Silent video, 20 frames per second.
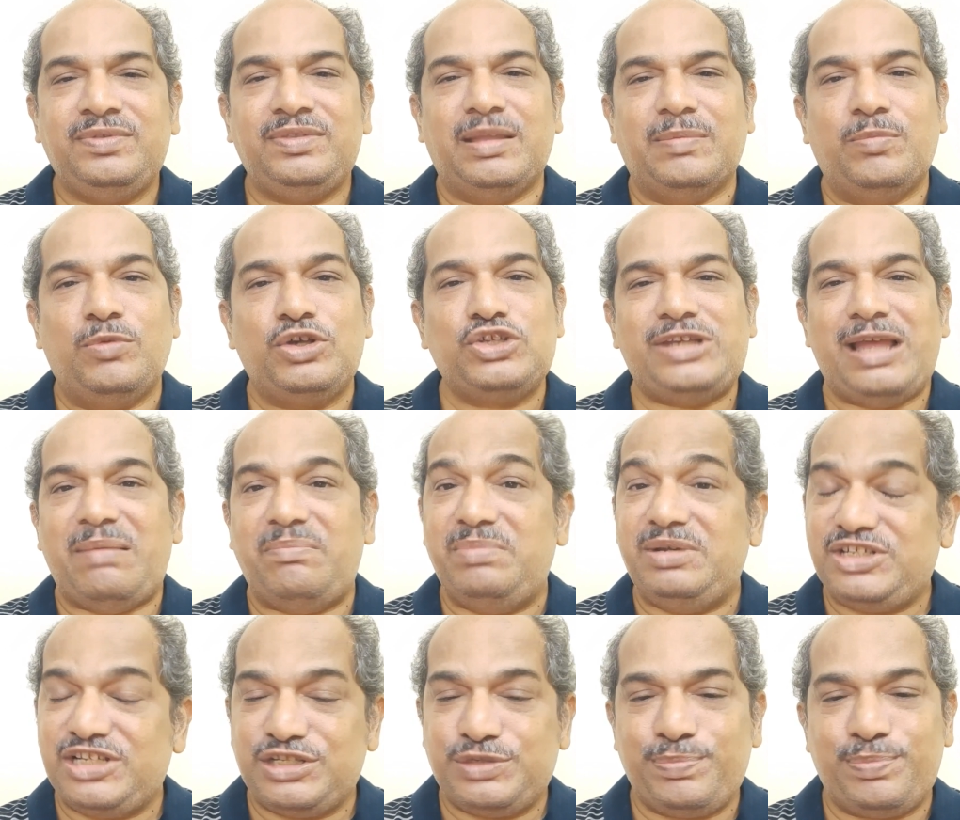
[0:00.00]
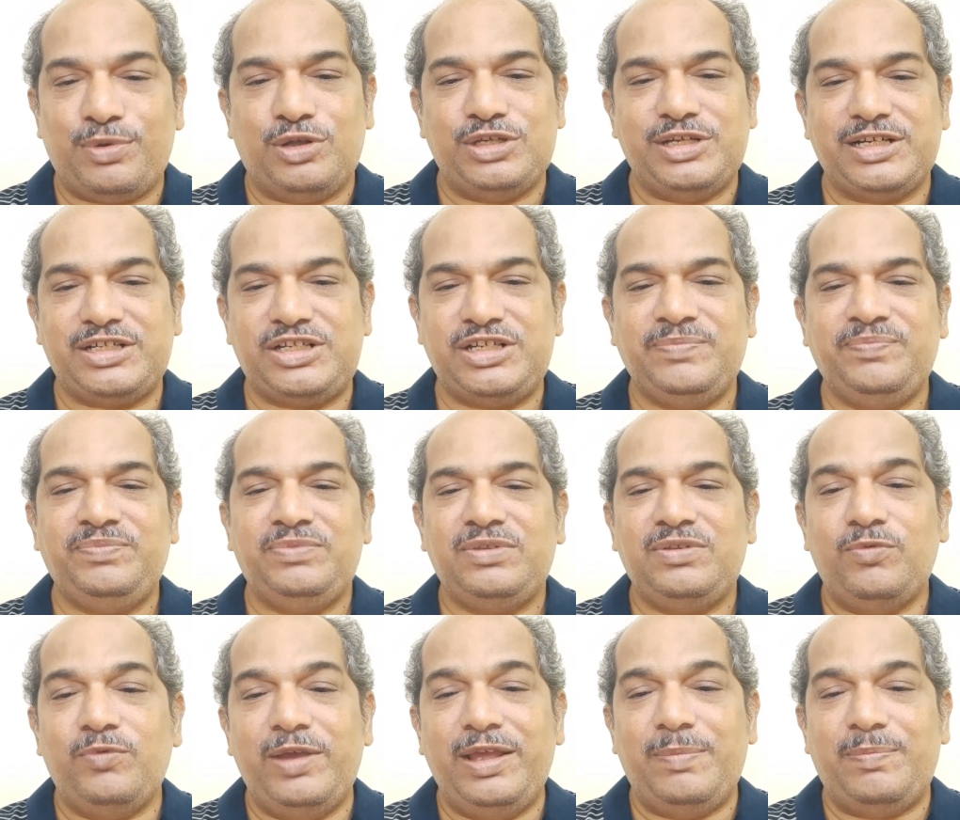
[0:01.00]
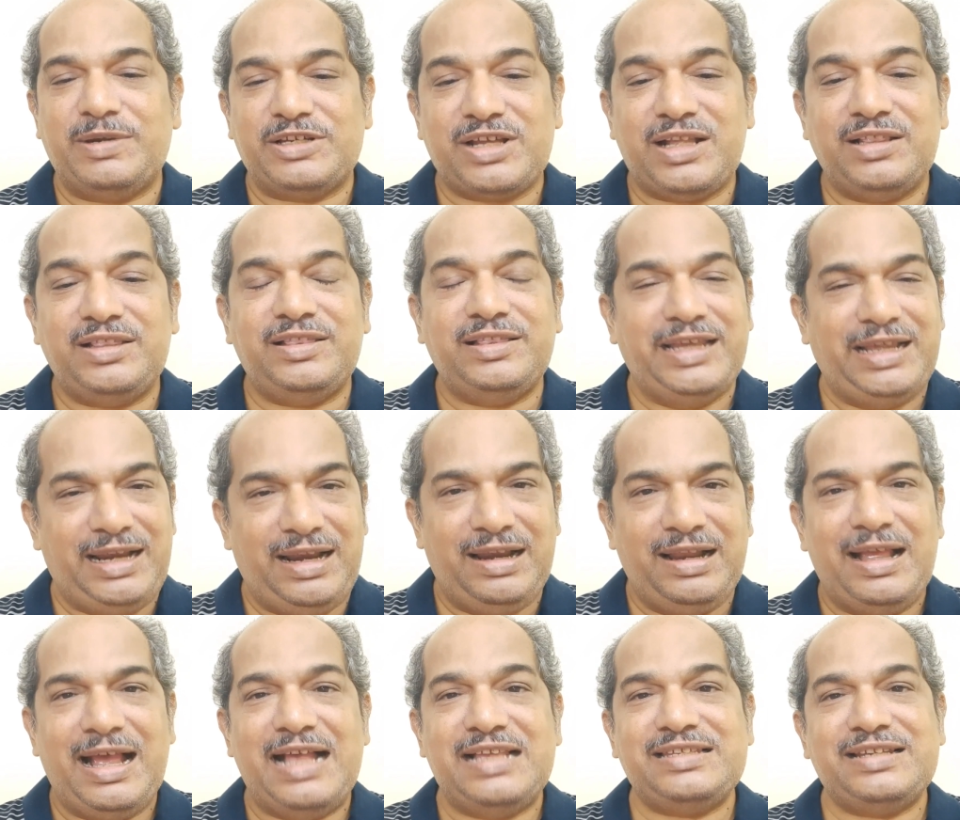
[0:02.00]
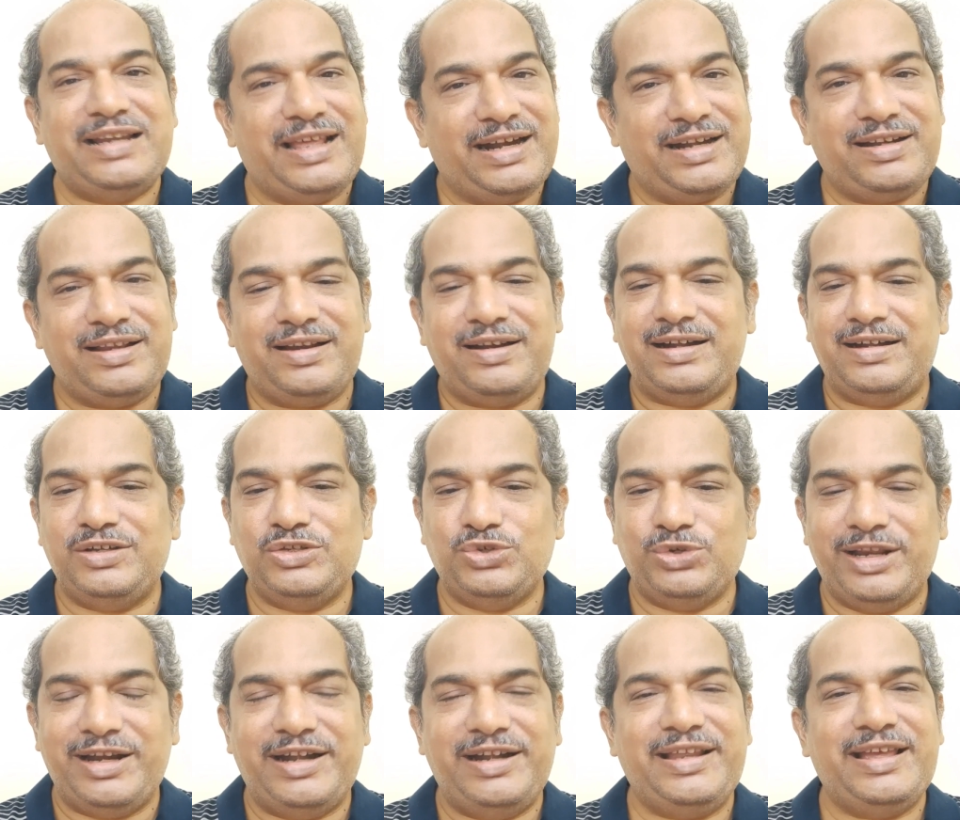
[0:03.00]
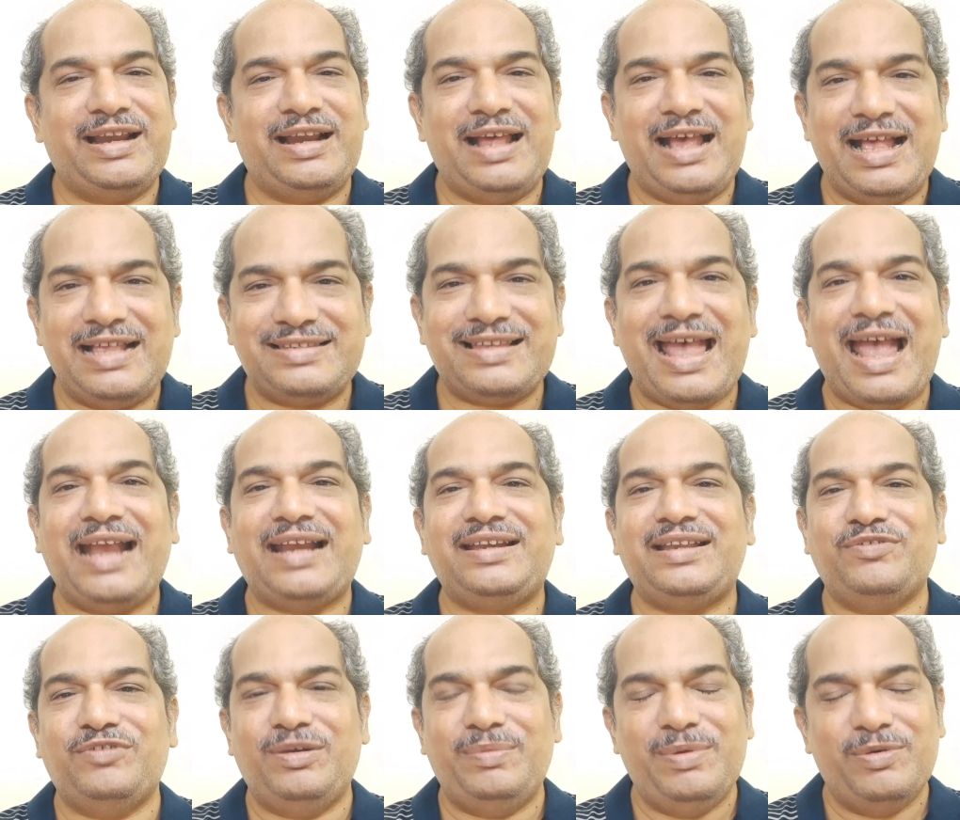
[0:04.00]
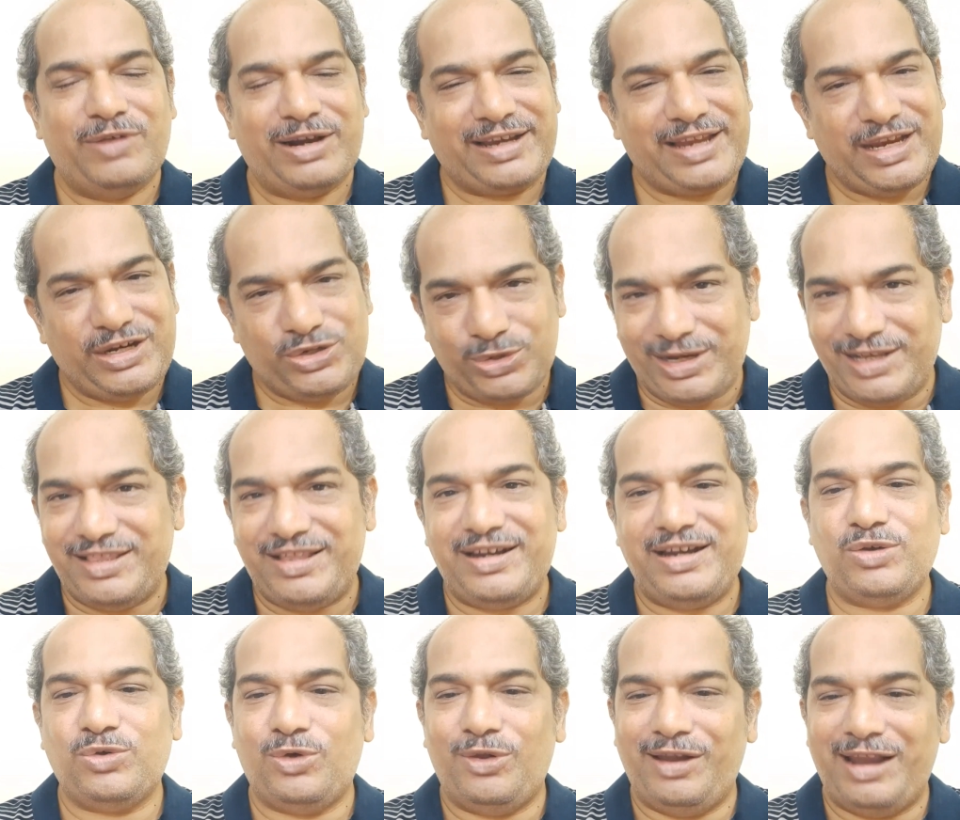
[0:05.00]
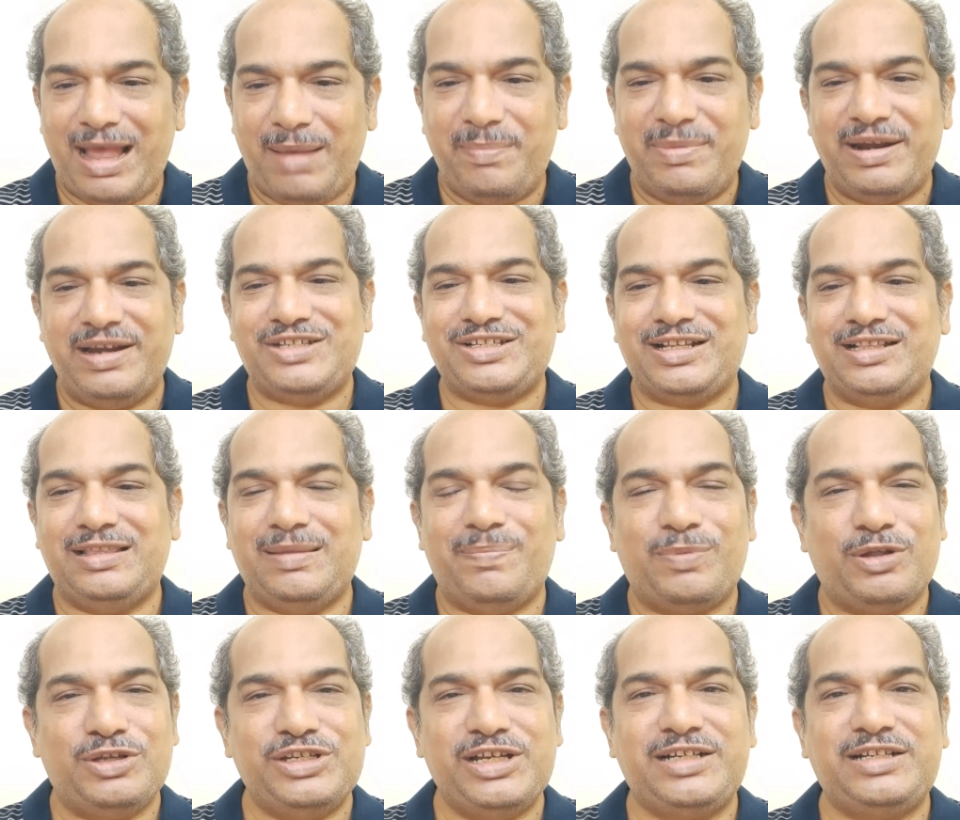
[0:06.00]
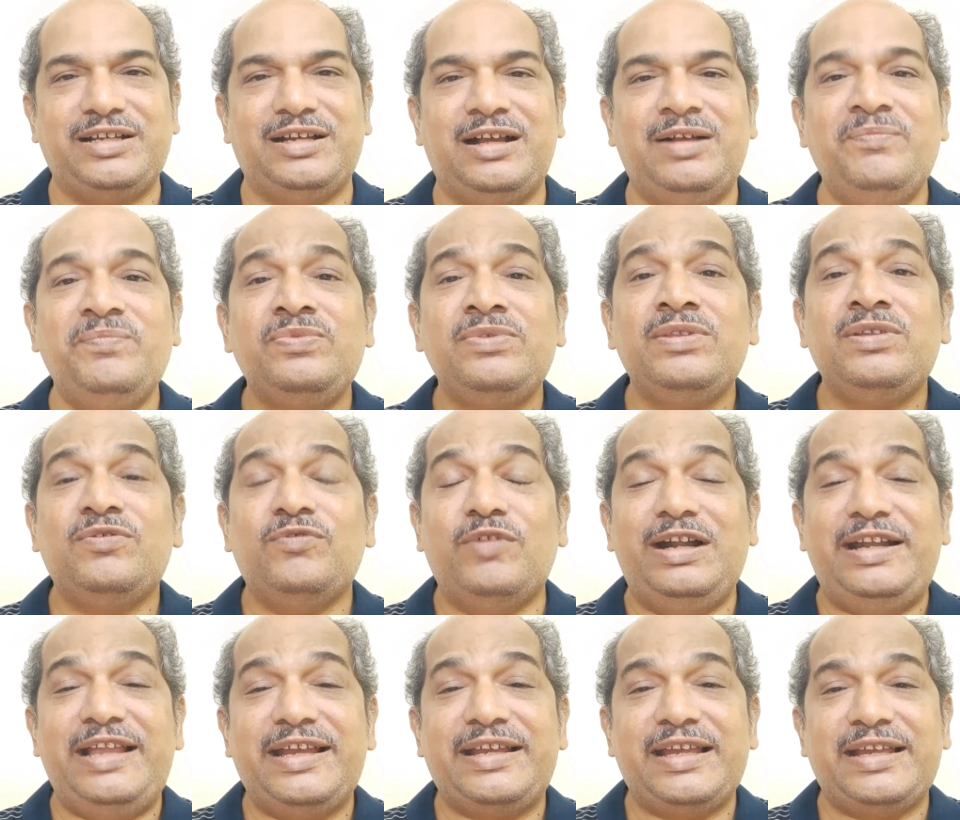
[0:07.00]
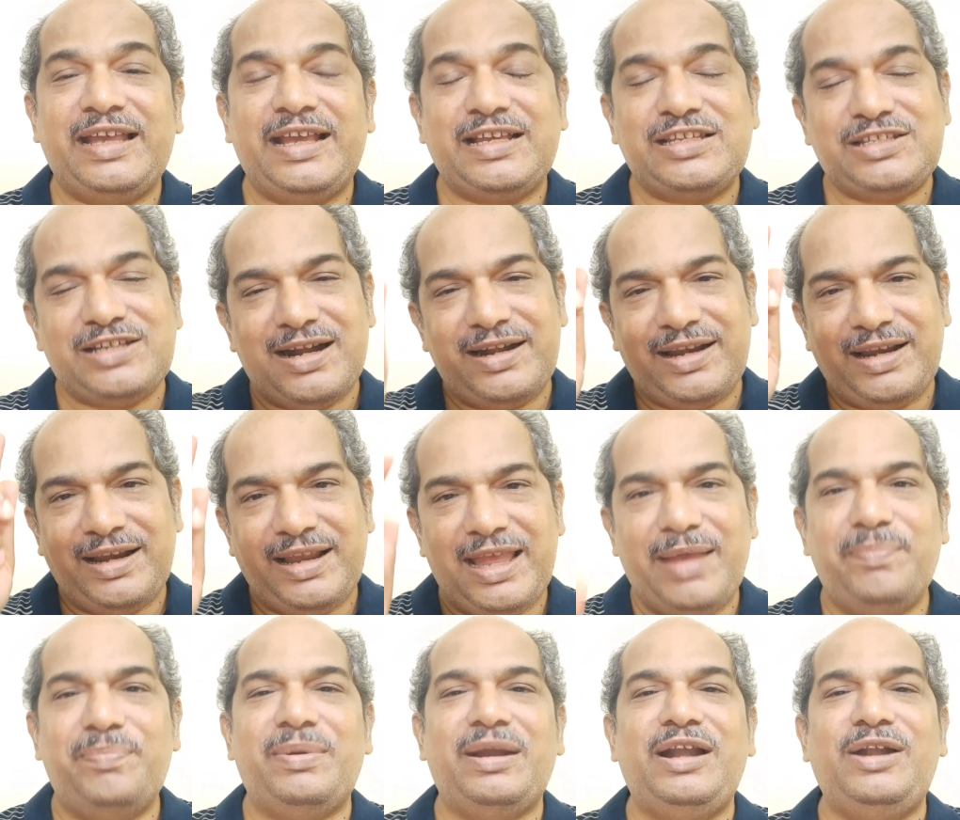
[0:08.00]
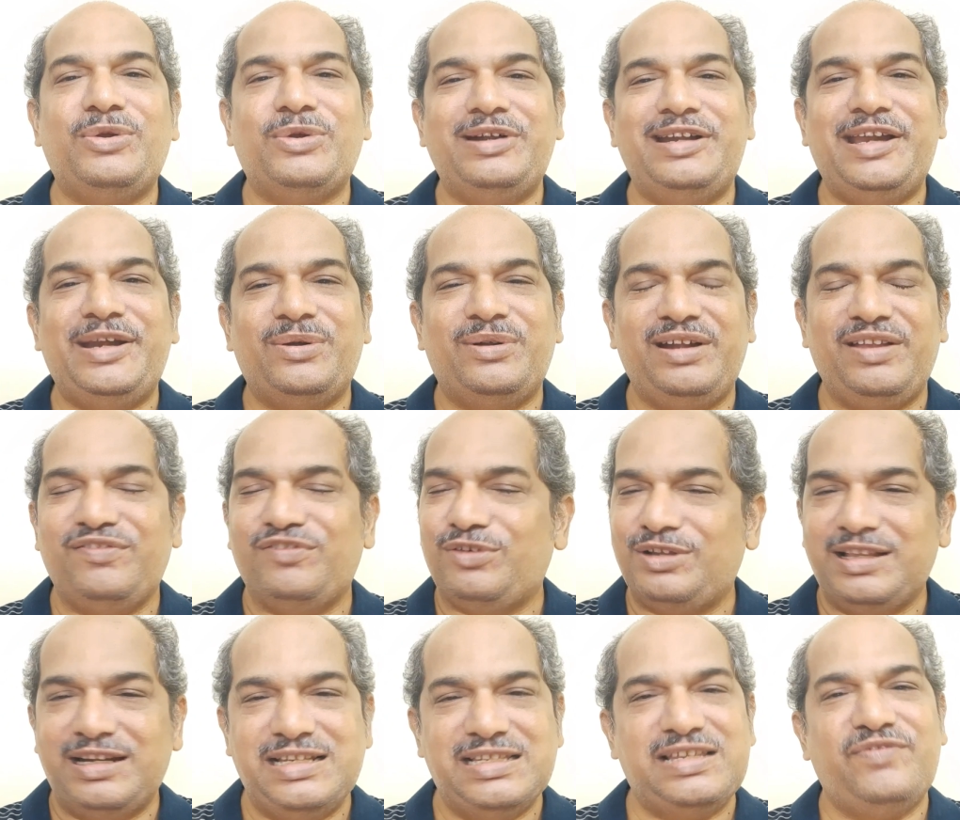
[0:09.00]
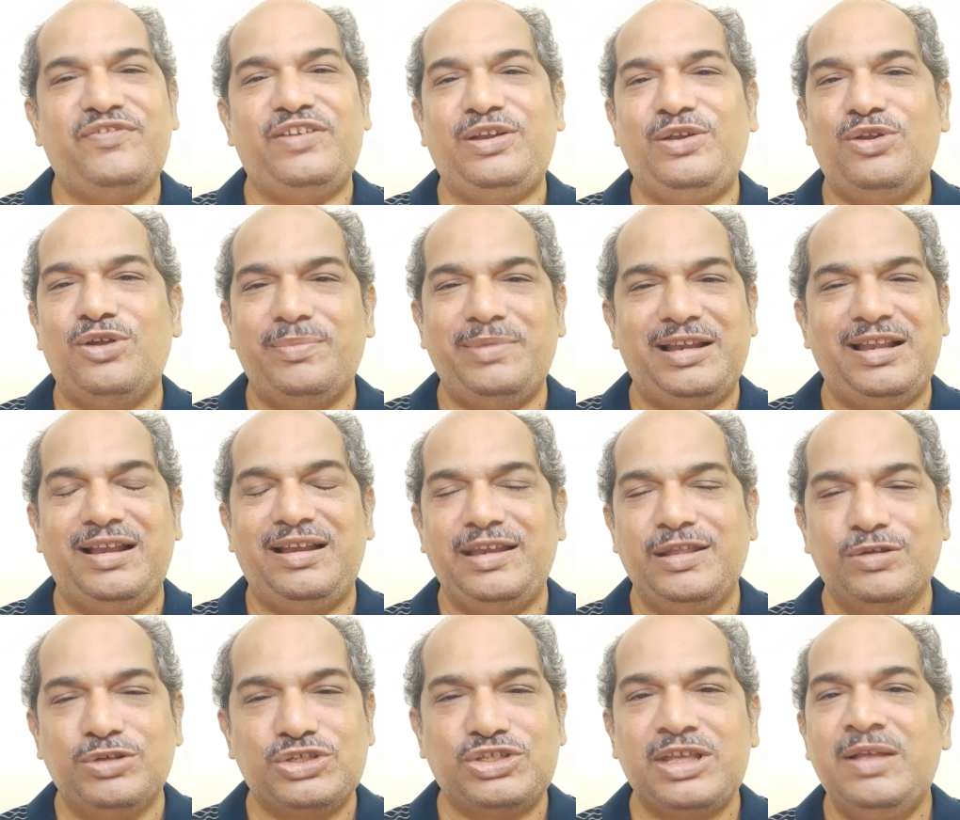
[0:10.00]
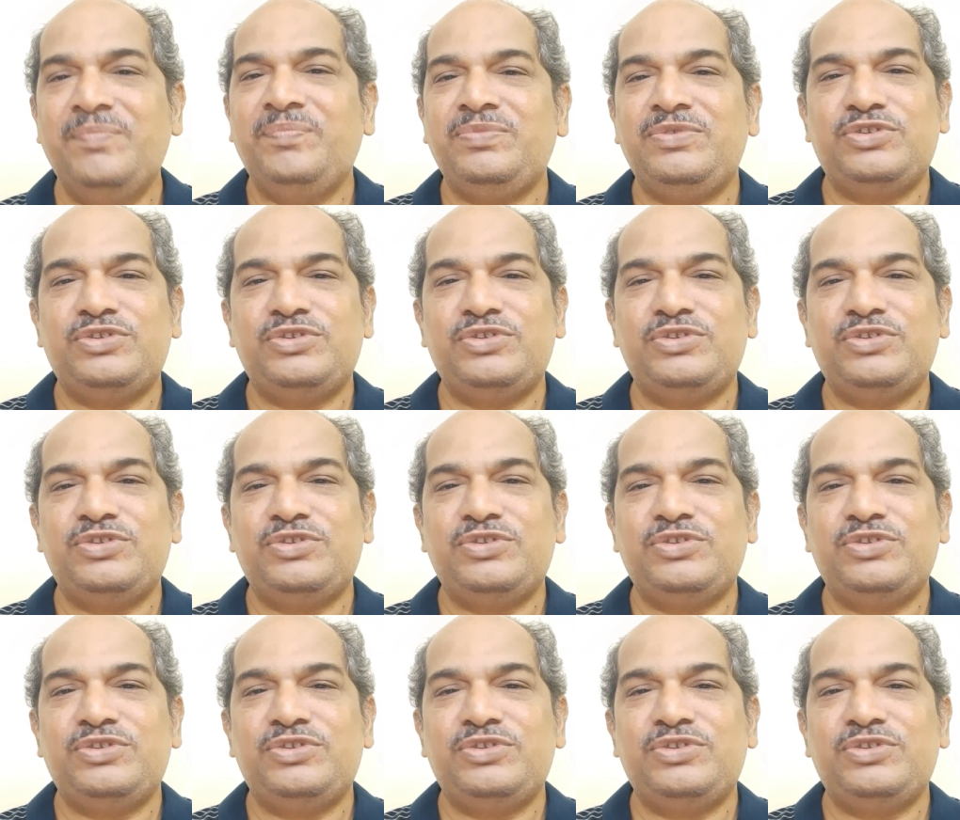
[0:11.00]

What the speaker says: the most ambitious project where Prashanth Neel as a director and Junior NTR as actor will be working together in collaboration. The project will take a kickstart in April 2024. That is a phenomenal news.